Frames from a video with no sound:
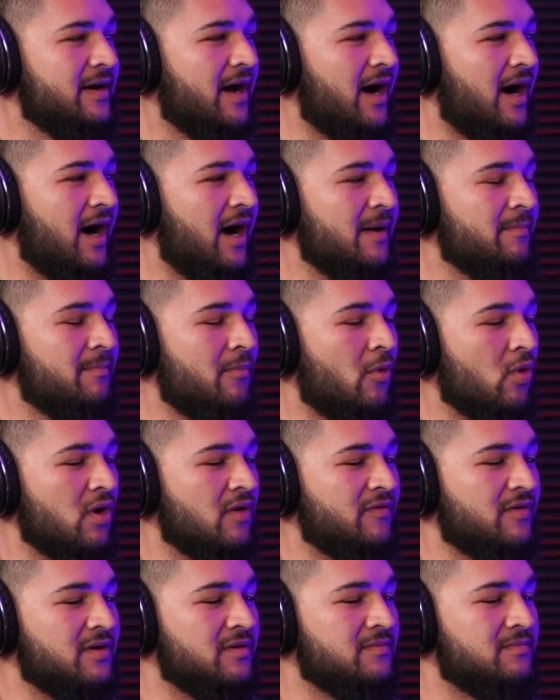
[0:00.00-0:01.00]
I'm more
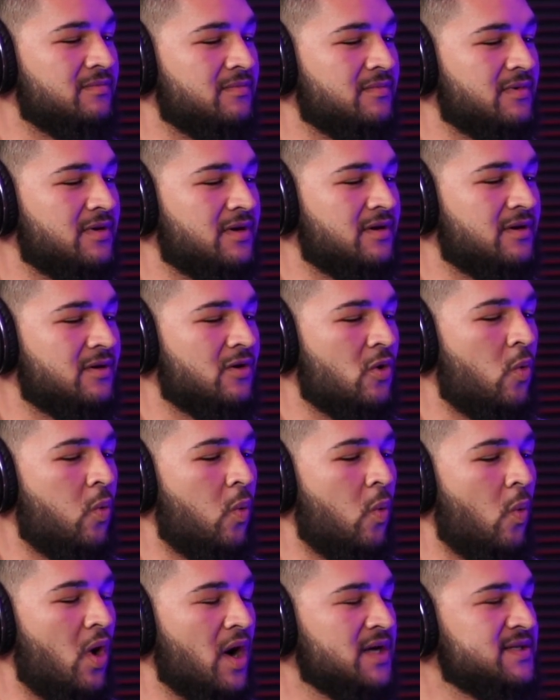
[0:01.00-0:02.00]
of a
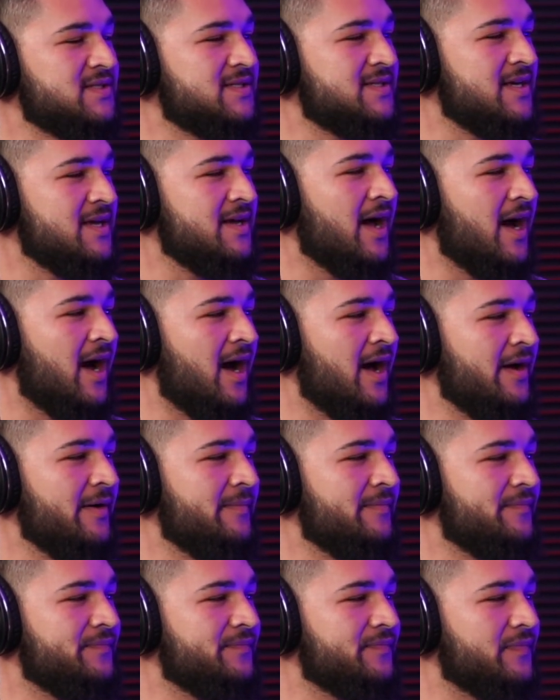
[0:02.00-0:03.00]
quantity
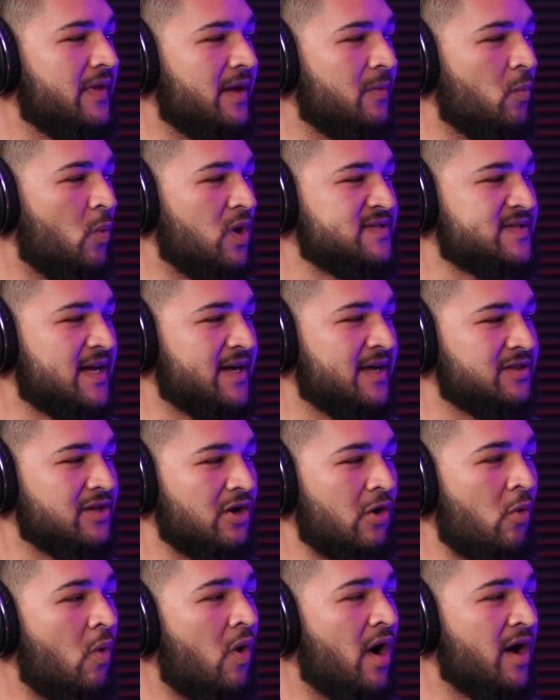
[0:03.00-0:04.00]
guy. And once I get the
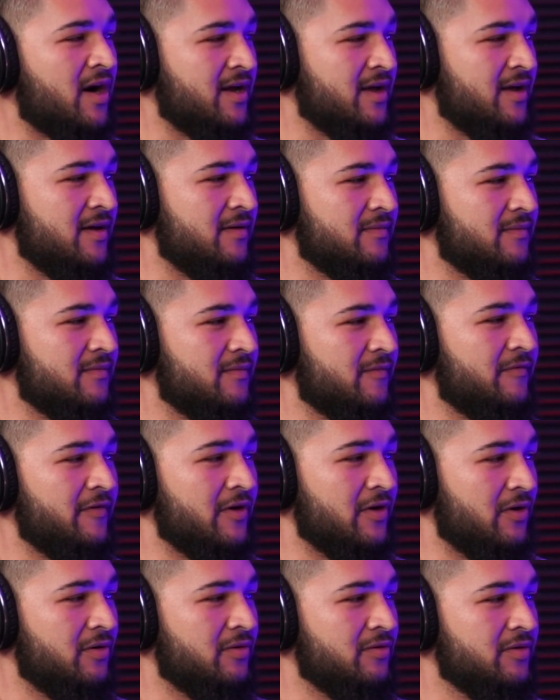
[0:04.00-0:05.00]
quantity
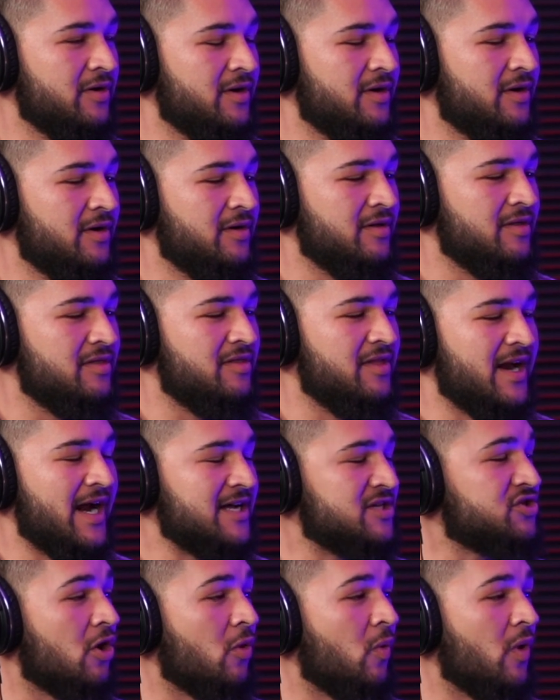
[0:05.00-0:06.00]
filled, then I
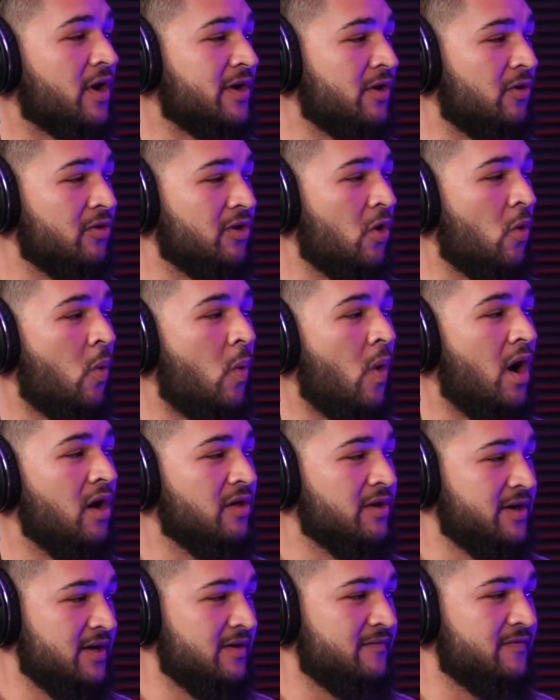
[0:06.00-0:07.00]
start working on the
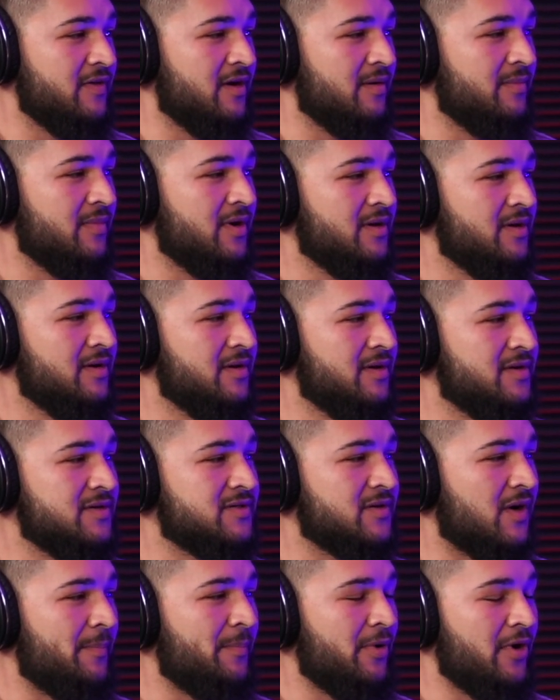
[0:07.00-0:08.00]
quality of them.
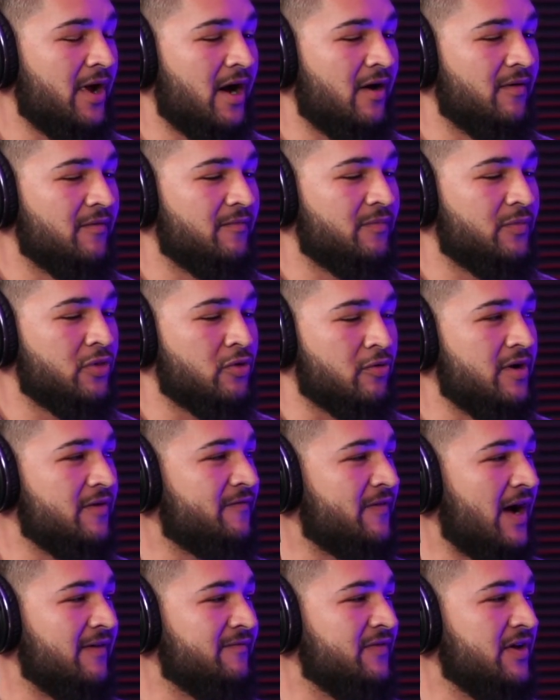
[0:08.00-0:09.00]
So I put out 3 to
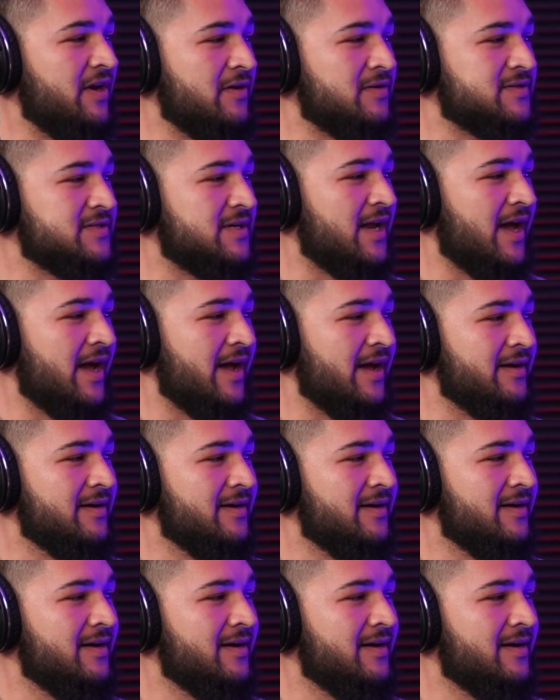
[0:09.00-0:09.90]
5 videos a day.